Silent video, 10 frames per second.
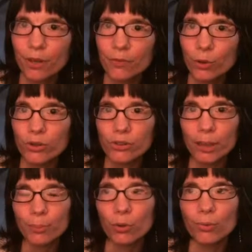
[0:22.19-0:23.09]
For
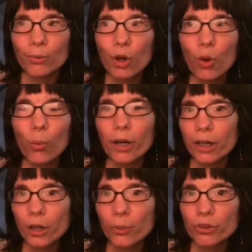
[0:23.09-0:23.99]
example, when I
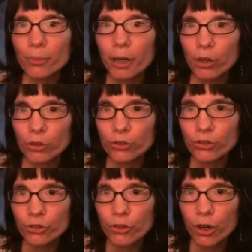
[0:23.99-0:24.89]
go into my art
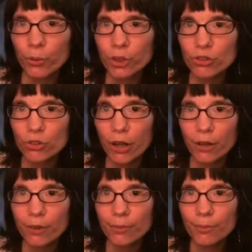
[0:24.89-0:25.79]
studio each
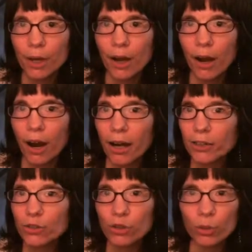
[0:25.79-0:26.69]
day,
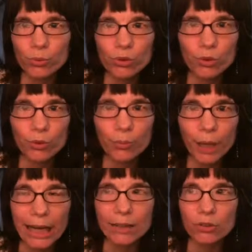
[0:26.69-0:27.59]
I don't
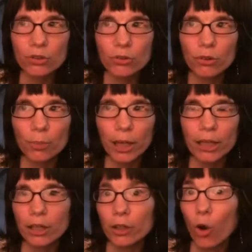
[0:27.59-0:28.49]
paint a
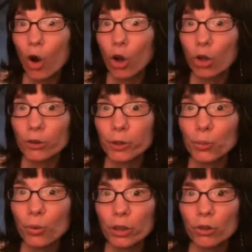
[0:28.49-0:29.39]
painting all
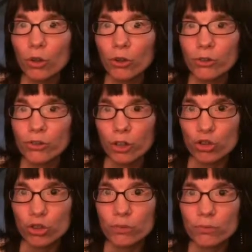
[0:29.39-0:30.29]
in one long
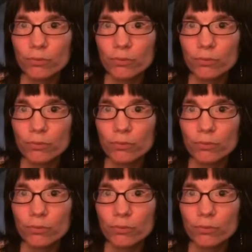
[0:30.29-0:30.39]
session.